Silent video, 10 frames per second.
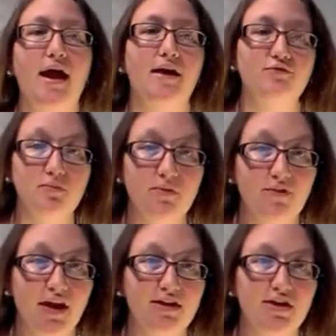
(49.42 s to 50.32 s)
after a
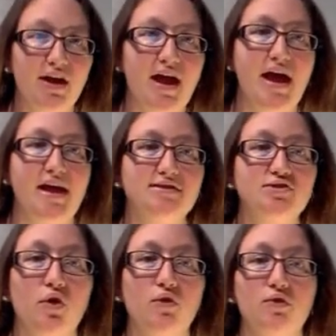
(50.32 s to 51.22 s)
provider has
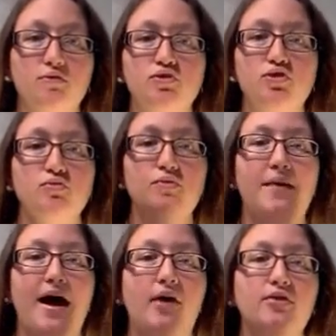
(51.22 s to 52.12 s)
told you
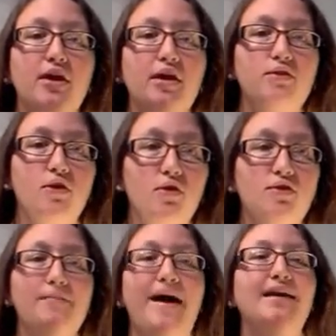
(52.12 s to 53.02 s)
about the
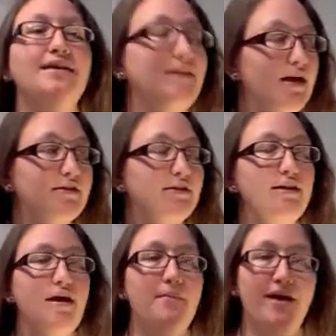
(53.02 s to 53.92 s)
good, the bad, and the
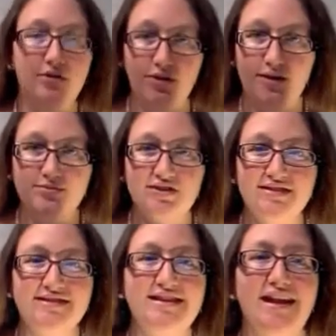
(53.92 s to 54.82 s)
ugly about your
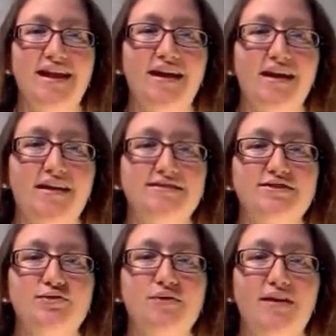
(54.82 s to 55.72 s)
options,
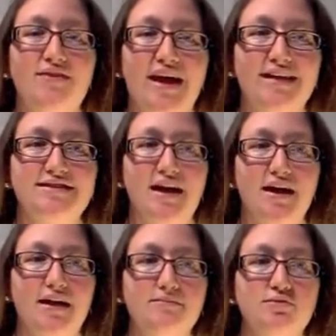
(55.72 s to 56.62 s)
and you have had
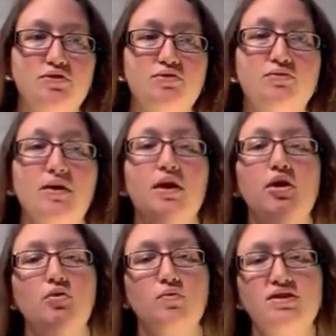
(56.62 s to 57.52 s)
time to
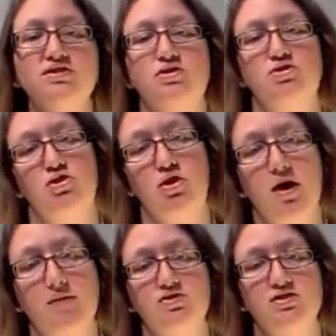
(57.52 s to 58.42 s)
research your
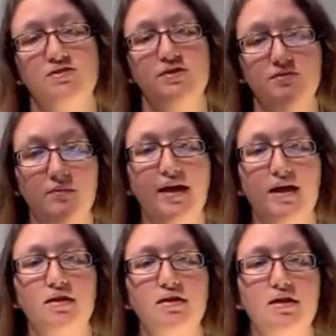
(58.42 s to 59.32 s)
options as
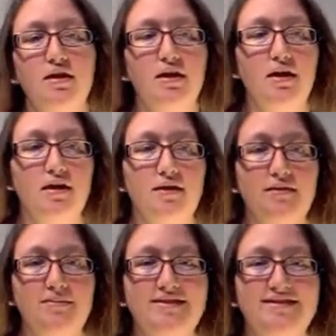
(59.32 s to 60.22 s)
well.
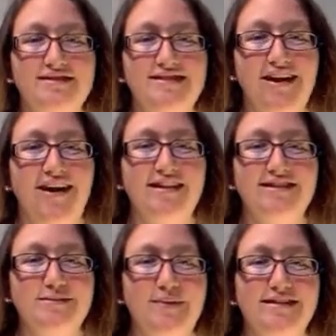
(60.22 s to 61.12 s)
It's not
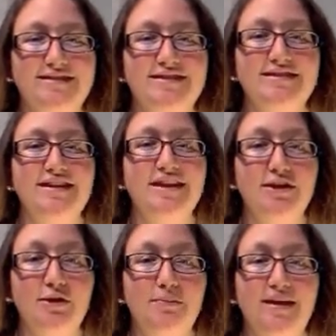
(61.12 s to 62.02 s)
expected
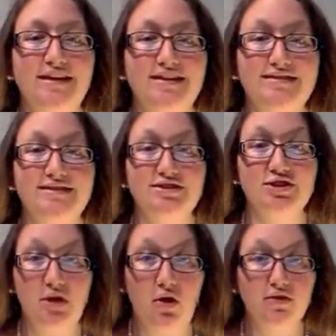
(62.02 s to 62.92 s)
that you make a
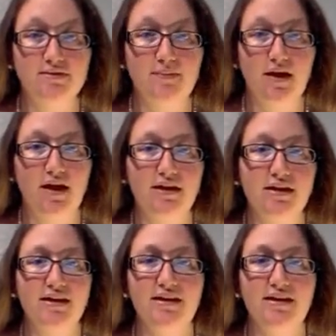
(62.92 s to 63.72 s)
decision on the spot.